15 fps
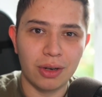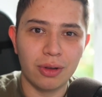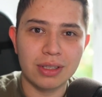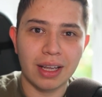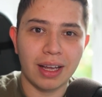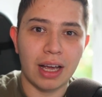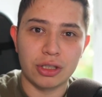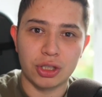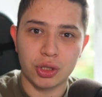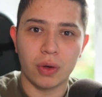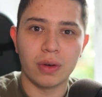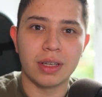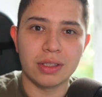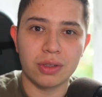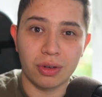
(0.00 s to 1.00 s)
It looks like I
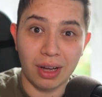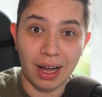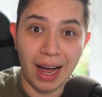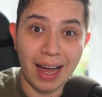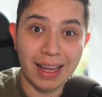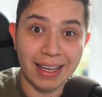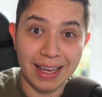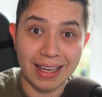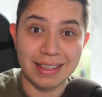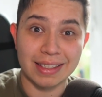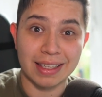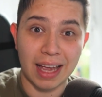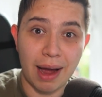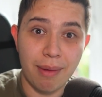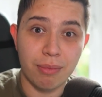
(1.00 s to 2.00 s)
shot this on a higher
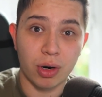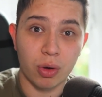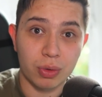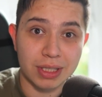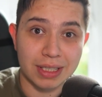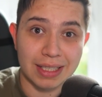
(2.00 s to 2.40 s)
end camera, which is